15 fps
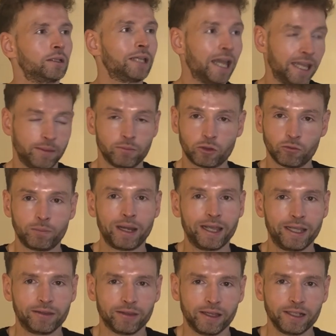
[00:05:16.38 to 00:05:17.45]
games of
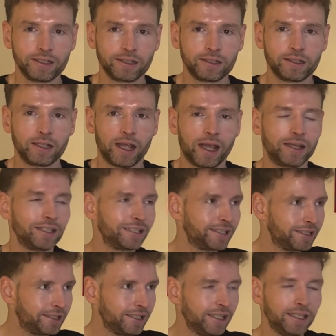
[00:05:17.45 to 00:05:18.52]
playing this and
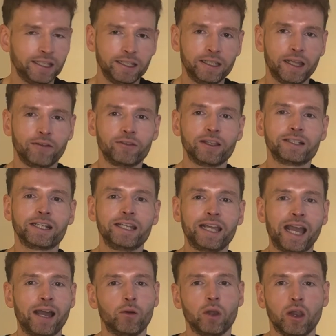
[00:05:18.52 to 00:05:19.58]
see if there's any
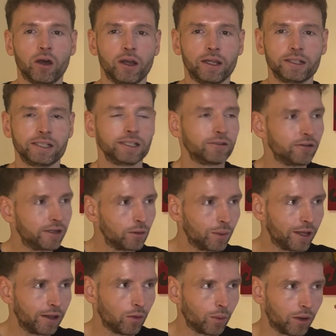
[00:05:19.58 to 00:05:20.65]
outliers. Is there
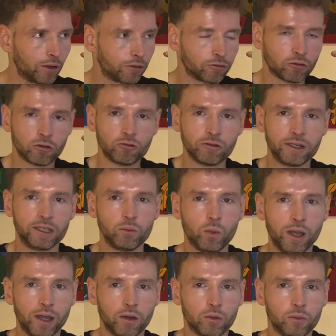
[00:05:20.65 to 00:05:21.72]
anywhere, well, I throw really
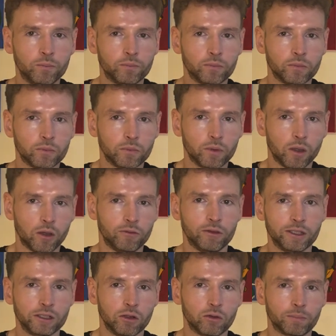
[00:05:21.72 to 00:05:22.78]
well over
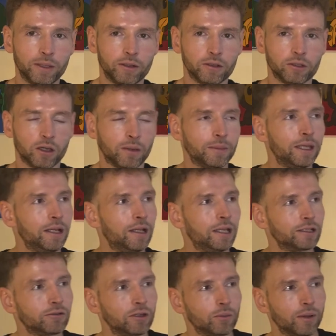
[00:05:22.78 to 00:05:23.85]
this long period of time?
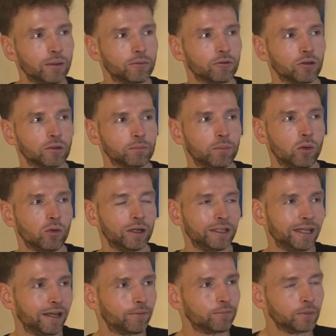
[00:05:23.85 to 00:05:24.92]
Is there anywhere I'm throwing poorly?
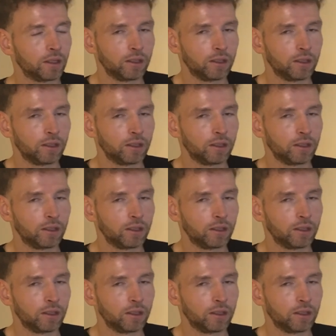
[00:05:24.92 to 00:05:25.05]
Now,